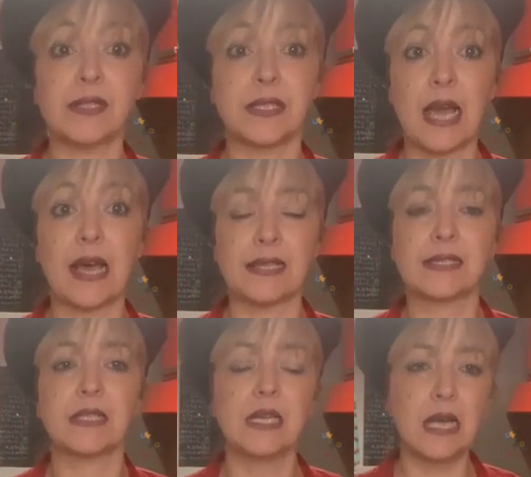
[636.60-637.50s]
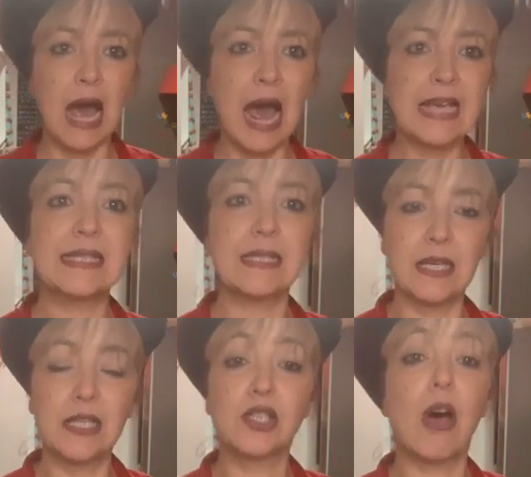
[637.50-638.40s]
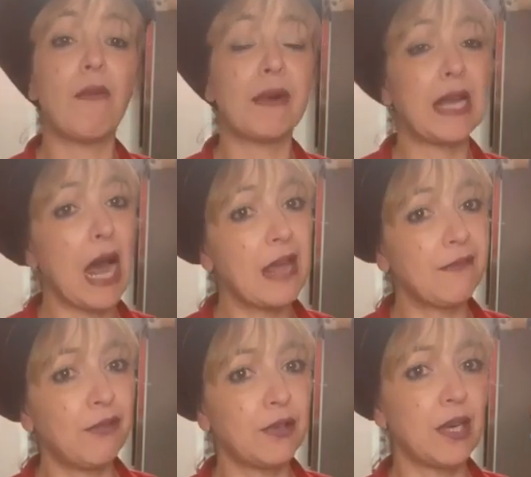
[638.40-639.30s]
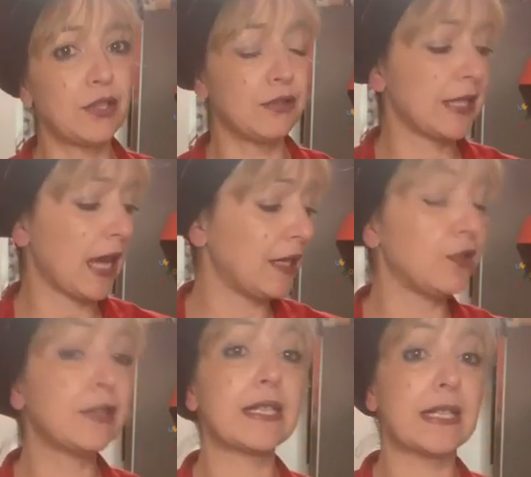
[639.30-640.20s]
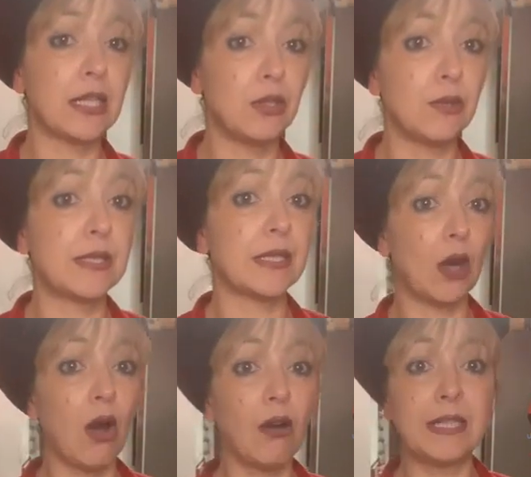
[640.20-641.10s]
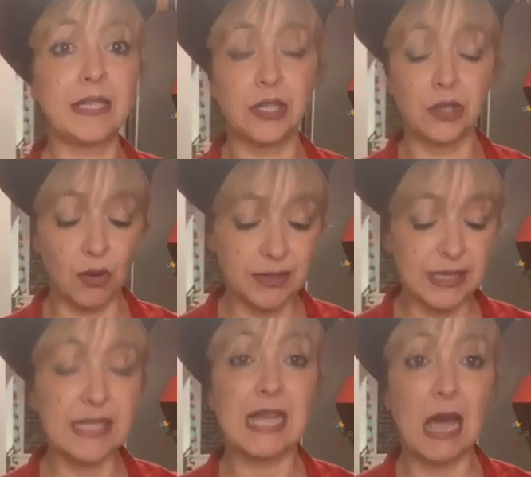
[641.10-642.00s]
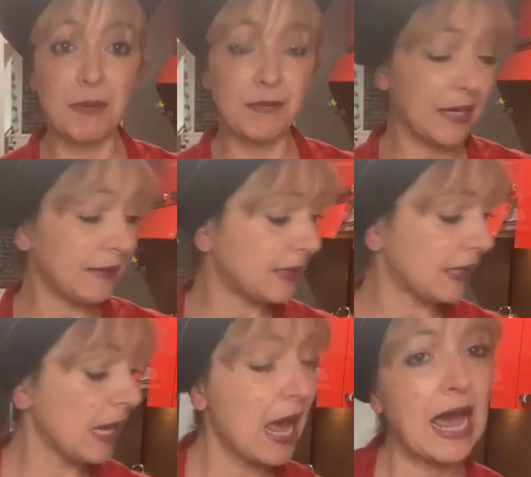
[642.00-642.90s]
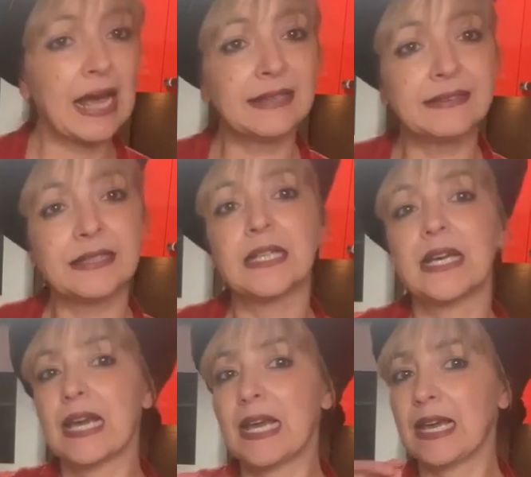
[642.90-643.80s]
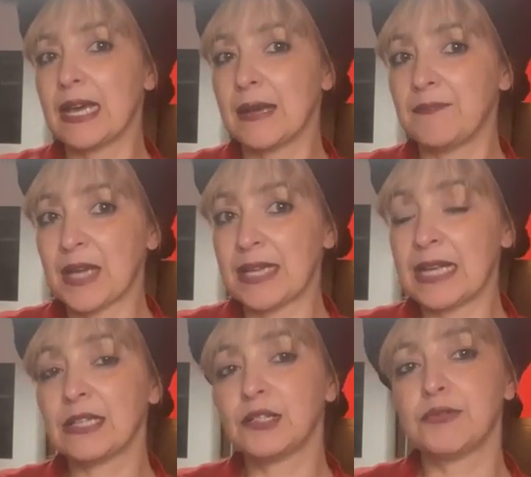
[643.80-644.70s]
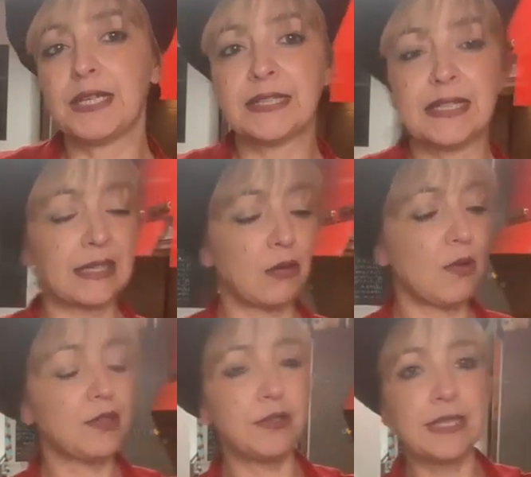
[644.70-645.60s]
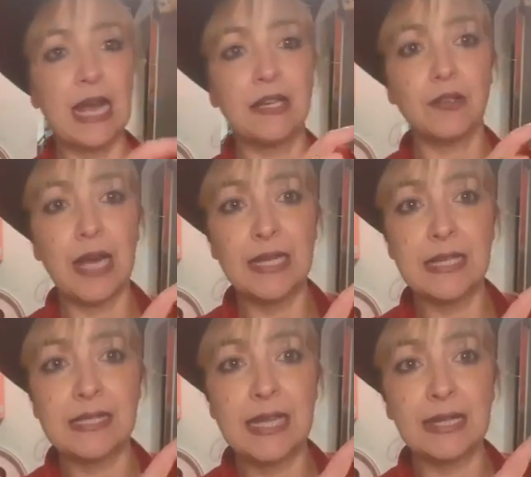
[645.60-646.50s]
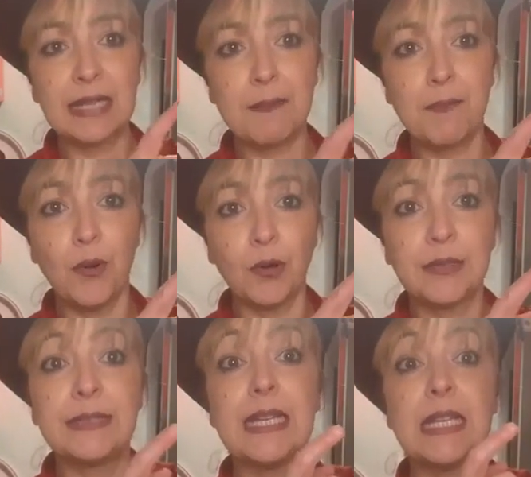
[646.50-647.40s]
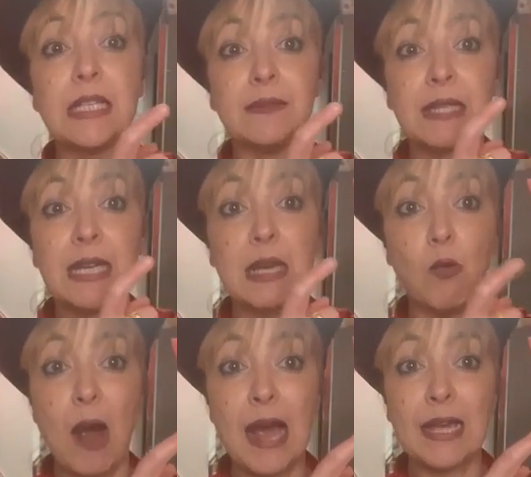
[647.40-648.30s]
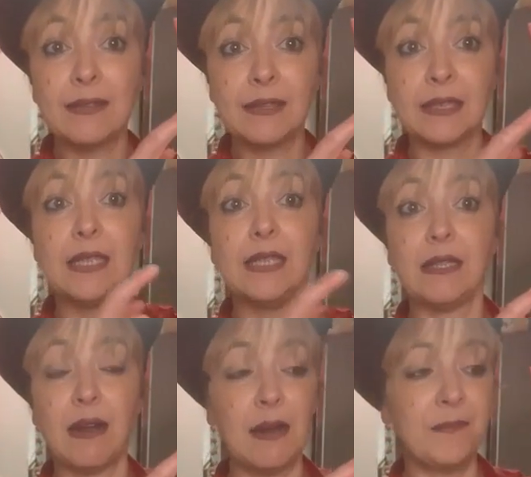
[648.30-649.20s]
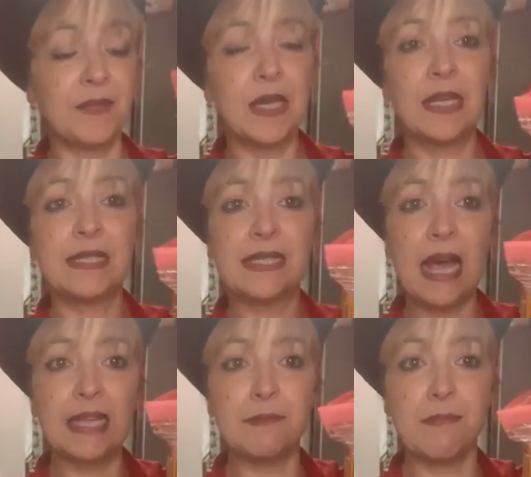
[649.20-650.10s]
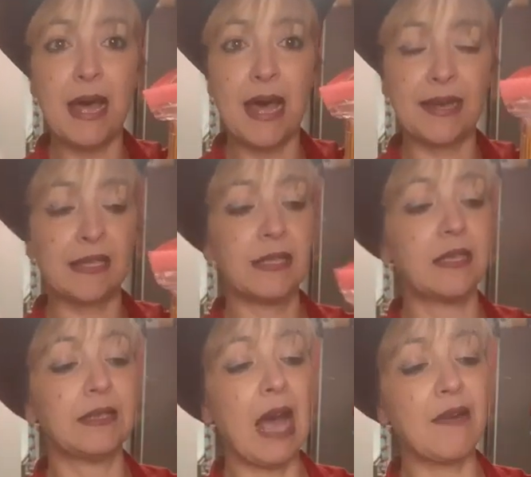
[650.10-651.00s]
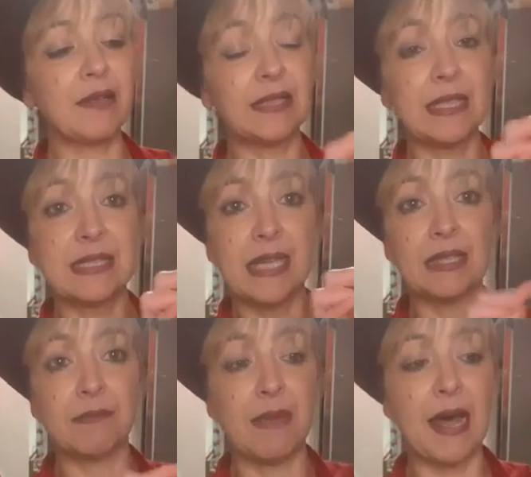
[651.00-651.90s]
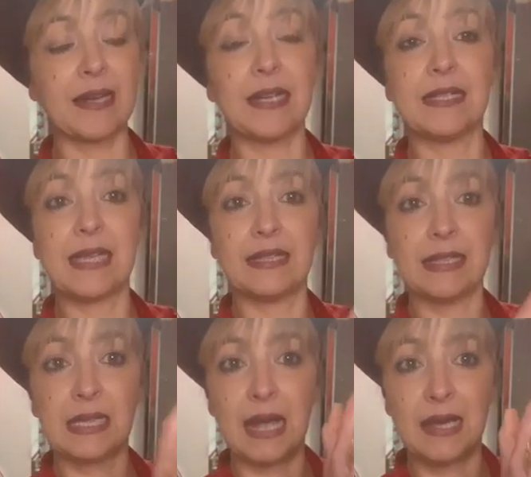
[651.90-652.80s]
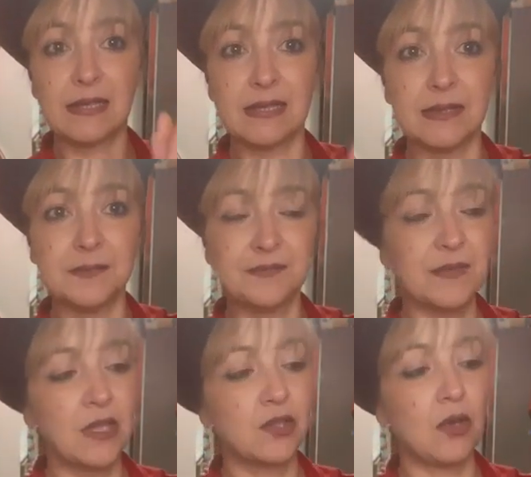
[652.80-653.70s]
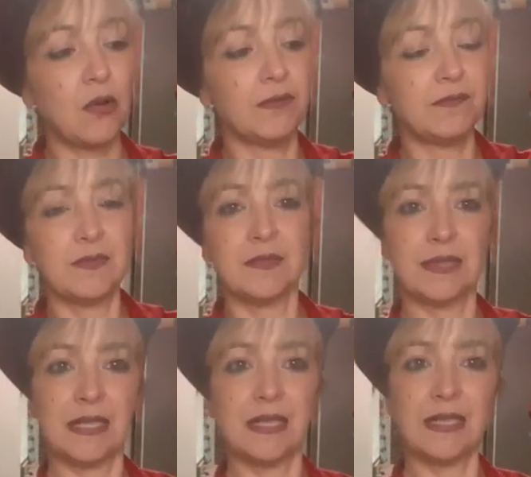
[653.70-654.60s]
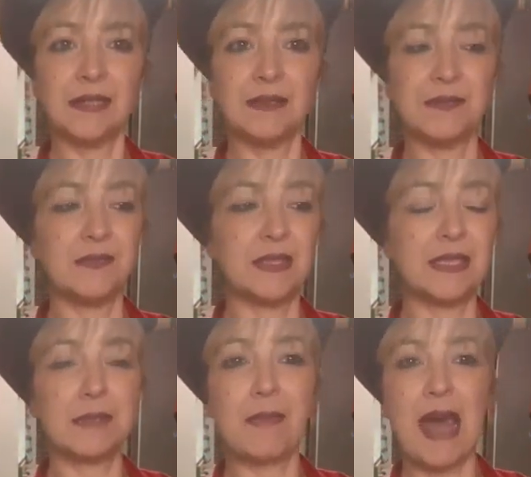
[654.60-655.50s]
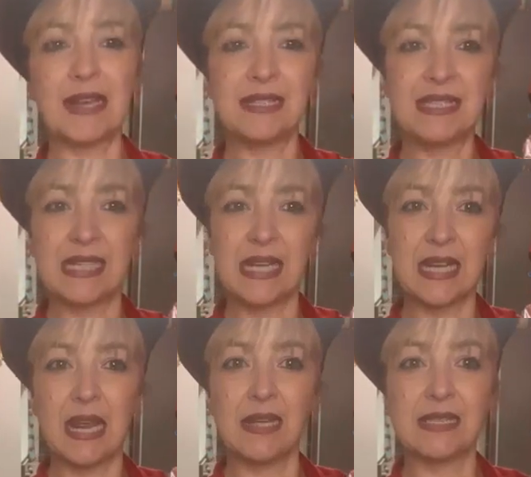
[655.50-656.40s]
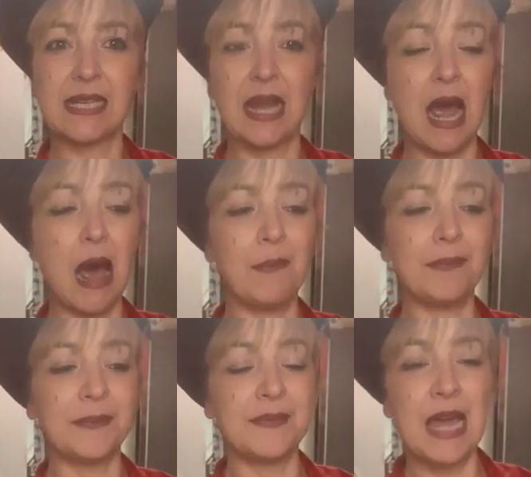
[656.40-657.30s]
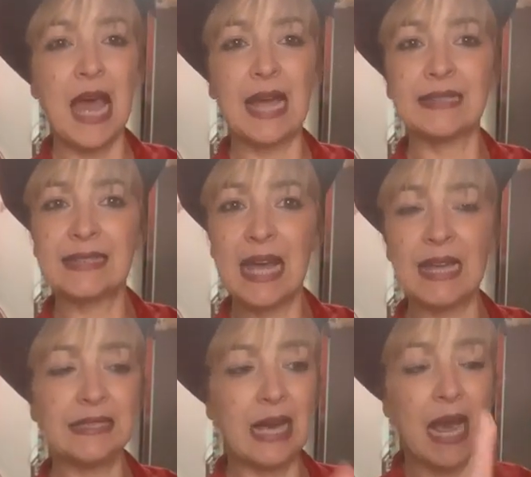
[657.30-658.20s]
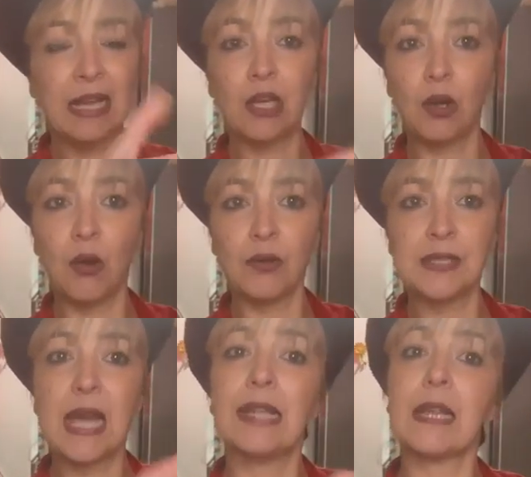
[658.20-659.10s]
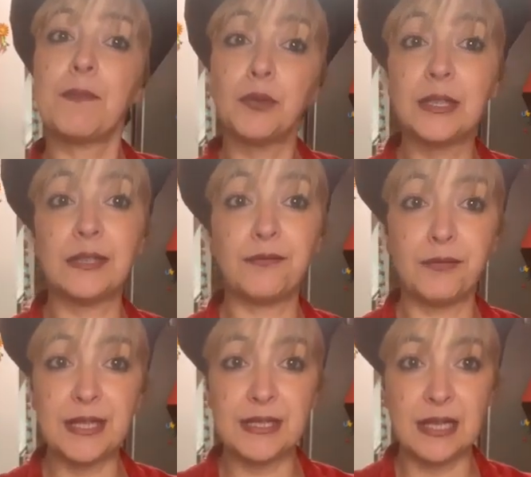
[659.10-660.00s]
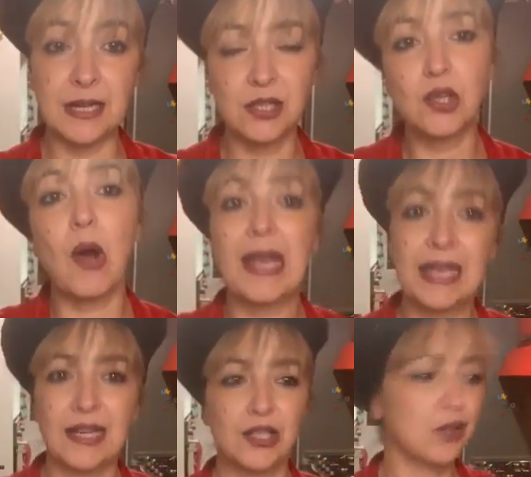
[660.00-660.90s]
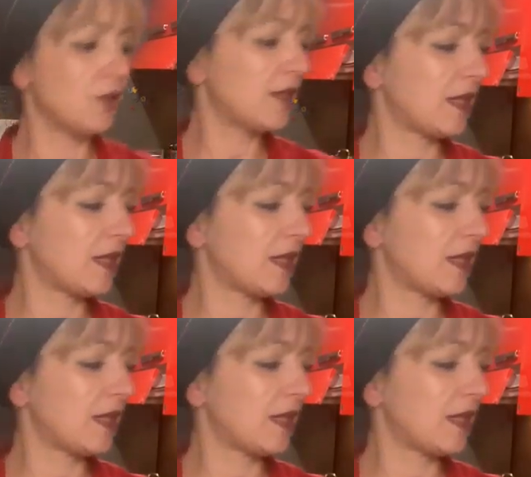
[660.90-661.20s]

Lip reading: yes. Sorry, I forgot to tell you that I used only the yolks. I separate, and another trick that I want to tell you is that I put the white here inside the bag, directly inside the bag, inside the glass, so the bag stay up, and then I close and I put in the freezer, so I can use